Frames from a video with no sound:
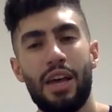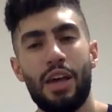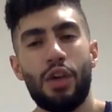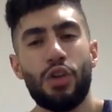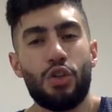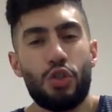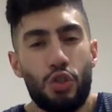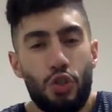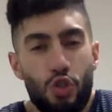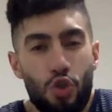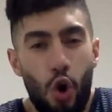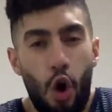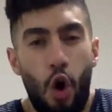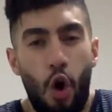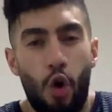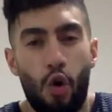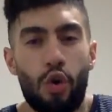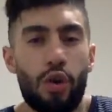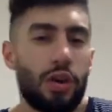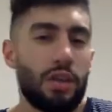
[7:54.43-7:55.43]

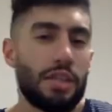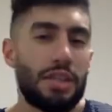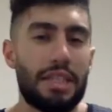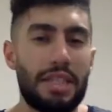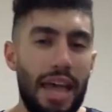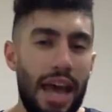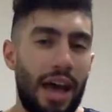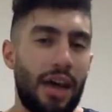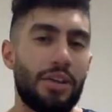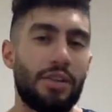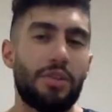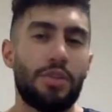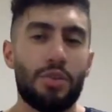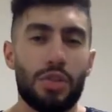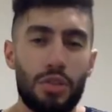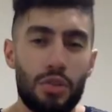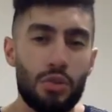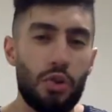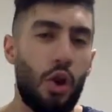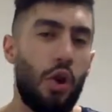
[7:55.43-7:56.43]
strong sound or
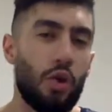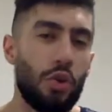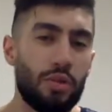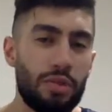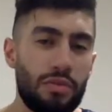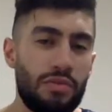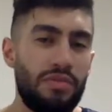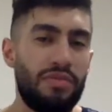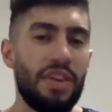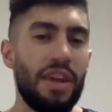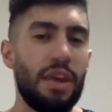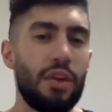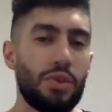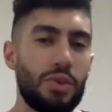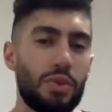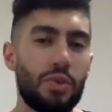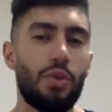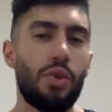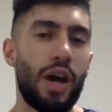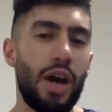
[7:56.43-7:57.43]
strong feel
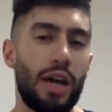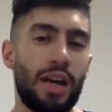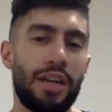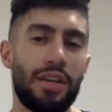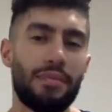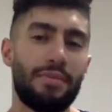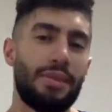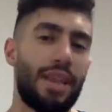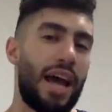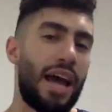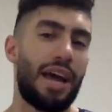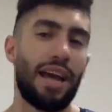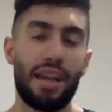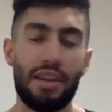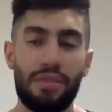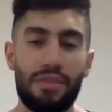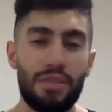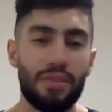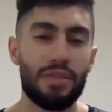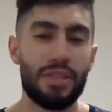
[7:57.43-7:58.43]
to it, and like
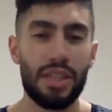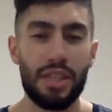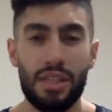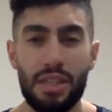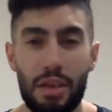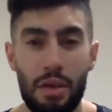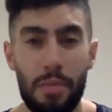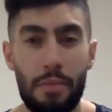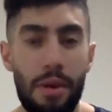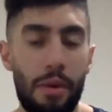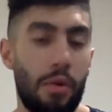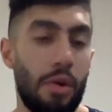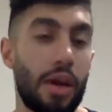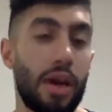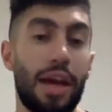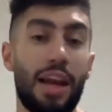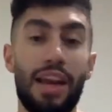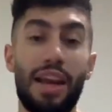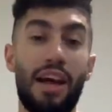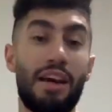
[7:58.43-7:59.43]
if you've seen some of my work,
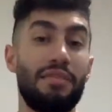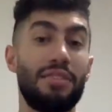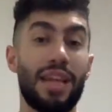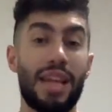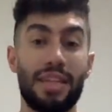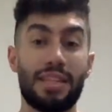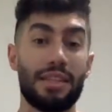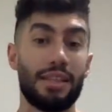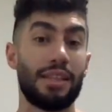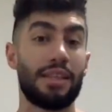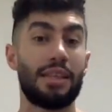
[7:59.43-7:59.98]
I love dancing